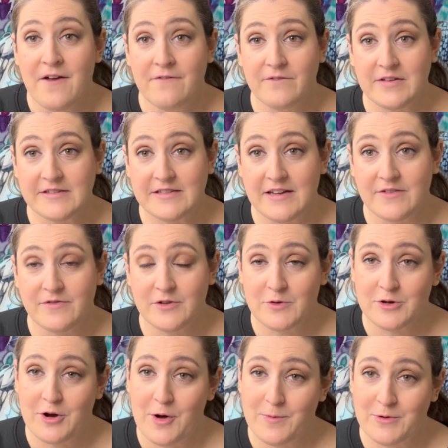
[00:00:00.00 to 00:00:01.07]
visit
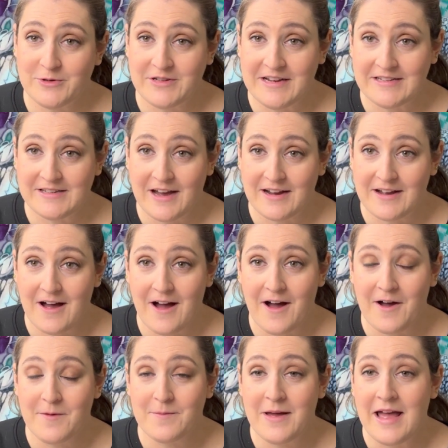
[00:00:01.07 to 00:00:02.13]

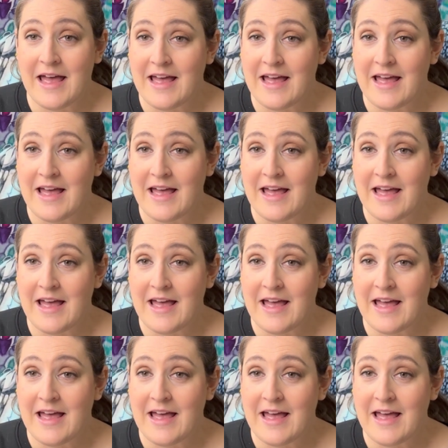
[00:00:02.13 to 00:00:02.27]
fluidartboutique.com.